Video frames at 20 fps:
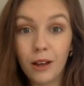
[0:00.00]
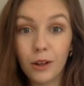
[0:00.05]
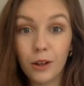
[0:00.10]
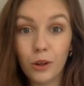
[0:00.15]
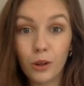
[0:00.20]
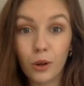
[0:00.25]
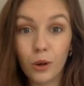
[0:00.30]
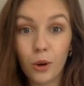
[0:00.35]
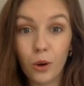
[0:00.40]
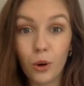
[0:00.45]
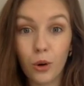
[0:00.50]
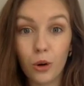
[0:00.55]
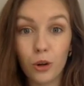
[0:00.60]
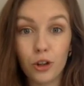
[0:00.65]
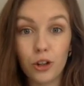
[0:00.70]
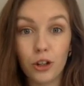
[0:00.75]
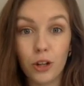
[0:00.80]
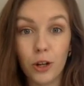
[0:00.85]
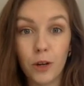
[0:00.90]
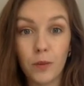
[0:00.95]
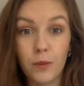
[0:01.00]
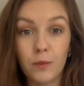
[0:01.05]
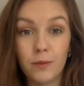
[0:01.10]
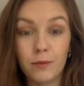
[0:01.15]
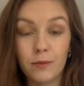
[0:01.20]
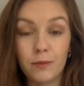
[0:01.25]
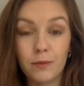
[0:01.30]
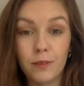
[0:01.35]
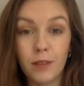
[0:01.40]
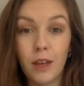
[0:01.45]
Caution.
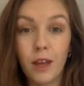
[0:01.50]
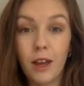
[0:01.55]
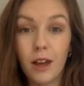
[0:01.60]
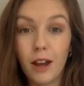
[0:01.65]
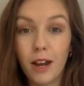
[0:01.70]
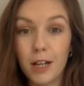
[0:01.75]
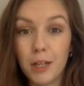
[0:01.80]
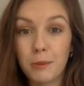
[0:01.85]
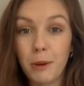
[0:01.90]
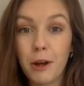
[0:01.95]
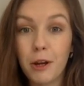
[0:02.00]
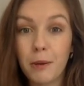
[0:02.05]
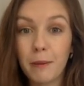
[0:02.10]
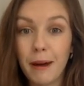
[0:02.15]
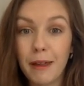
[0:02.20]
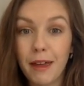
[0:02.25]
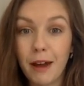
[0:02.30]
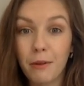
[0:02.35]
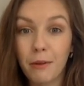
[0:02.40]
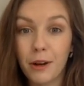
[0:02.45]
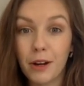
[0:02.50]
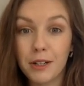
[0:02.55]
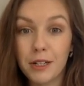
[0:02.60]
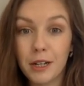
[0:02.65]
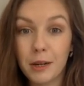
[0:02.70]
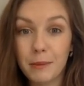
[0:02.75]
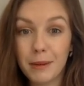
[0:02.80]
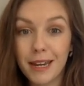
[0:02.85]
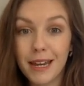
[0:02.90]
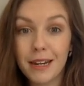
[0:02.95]
I spoke about that word at
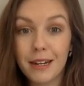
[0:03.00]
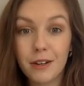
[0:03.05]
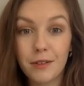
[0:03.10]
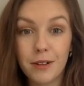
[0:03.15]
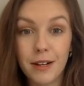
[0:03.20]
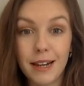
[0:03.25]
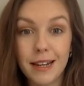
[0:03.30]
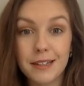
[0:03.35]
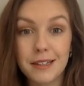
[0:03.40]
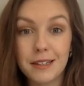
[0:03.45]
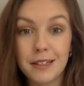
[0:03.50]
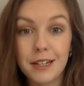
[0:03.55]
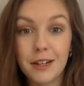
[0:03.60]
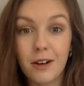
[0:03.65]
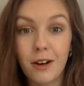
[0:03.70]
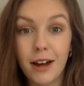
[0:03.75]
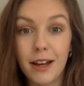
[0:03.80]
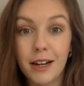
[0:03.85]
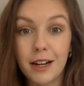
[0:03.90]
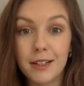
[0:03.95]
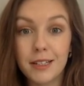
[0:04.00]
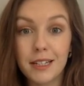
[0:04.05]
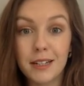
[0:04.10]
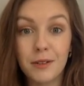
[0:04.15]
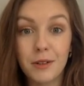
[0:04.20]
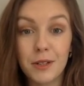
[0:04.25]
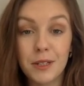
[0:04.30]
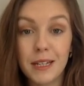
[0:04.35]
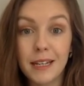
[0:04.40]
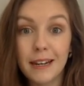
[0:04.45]
the beginning of the lesson, didn't I? And I said if
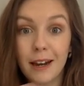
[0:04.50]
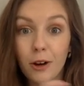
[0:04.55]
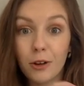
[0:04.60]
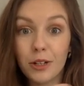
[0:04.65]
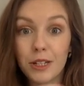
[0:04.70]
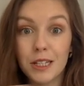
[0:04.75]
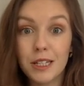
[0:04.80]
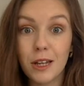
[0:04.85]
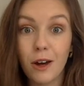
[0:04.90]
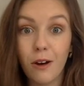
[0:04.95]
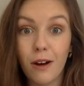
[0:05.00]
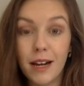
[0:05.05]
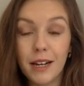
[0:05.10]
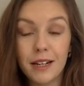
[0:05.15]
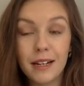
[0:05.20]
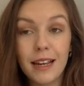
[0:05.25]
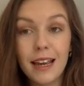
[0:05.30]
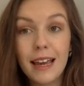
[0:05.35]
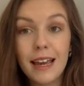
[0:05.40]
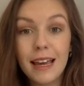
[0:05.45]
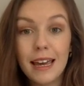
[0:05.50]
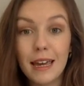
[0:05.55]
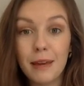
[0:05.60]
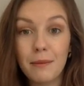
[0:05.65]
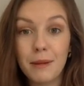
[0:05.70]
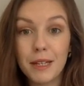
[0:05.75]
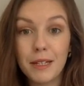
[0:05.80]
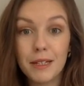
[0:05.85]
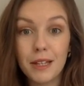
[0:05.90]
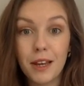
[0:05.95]
you see that on a sign, it
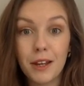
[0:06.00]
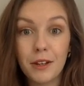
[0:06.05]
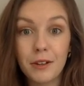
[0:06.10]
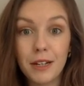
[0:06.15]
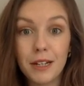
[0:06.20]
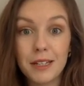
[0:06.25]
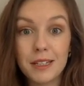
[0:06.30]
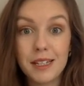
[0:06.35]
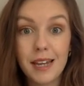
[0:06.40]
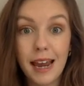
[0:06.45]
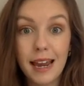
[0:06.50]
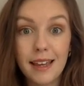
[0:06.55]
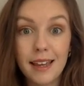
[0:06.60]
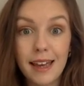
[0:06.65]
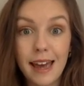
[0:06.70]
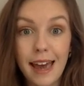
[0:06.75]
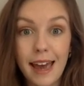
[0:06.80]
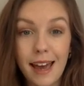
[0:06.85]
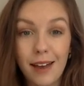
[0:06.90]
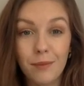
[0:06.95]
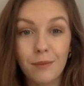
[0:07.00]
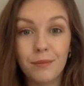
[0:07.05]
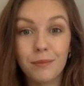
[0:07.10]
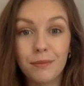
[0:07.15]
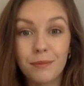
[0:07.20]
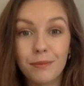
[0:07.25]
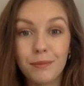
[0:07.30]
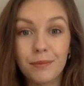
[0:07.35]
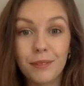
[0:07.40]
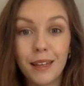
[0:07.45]
means that you need to take care.
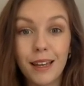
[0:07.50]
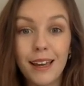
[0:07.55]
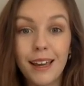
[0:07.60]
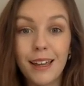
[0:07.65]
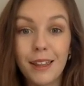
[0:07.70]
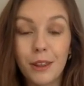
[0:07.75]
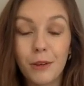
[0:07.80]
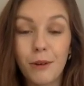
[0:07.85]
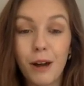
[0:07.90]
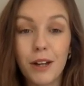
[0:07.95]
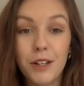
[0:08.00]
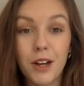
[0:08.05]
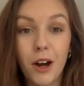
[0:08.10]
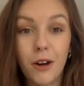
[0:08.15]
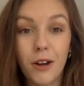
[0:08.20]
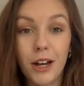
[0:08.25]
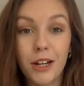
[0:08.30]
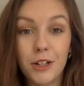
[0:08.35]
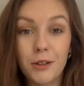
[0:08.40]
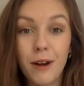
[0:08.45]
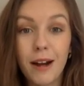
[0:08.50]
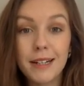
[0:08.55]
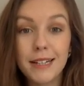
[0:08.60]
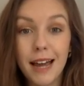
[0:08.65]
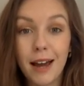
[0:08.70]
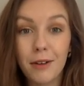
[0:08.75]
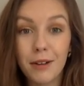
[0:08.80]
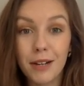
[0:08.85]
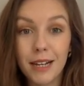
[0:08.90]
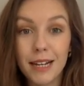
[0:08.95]
The word I'd like to write
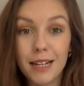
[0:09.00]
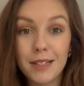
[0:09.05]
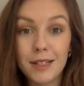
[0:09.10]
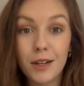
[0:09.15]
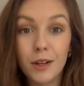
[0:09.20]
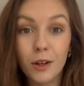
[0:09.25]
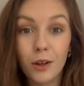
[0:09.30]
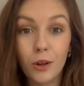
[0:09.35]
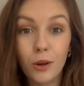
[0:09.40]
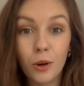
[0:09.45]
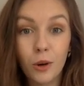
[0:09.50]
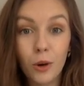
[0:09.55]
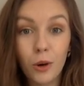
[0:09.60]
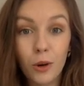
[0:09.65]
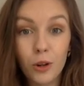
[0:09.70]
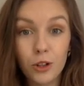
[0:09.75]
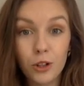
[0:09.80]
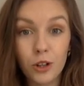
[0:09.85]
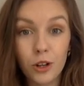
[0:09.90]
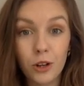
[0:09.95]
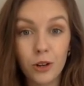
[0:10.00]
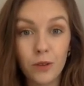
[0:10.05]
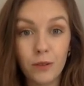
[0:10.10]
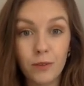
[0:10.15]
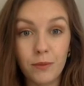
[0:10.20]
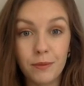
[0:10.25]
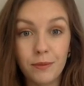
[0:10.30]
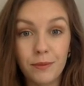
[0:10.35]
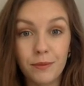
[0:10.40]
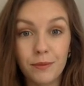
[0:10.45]
down is caution.
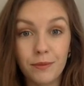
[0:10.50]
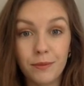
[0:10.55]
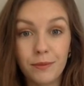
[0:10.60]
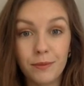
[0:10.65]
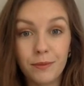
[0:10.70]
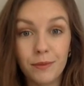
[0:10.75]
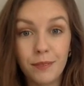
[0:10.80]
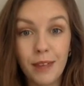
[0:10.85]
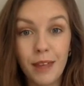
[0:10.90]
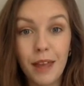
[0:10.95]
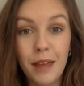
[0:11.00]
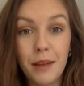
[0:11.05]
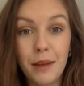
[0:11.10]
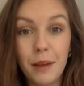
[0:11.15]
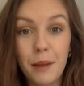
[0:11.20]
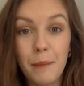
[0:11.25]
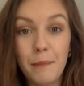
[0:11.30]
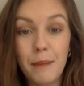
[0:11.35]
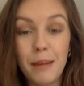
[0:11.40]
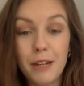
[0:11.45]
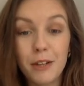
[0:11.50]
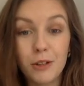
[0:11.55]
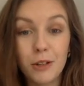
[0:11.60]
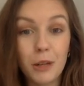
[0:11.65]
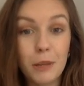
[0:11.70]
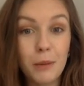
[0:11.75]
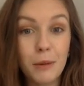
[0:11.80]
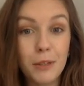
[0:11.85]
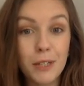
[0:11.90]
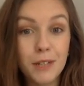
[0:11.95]
Make sure you
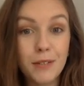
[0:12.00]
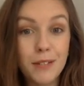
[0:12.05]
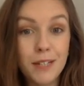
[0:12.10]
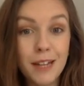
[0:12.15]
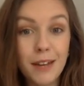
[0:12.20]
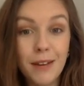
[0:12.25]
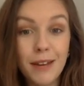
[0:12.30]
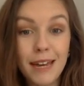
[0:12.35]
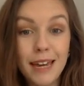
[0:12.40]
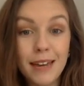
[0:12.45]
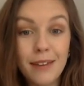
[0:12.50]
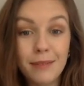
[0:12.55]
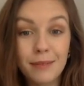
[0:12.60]
pause the video here.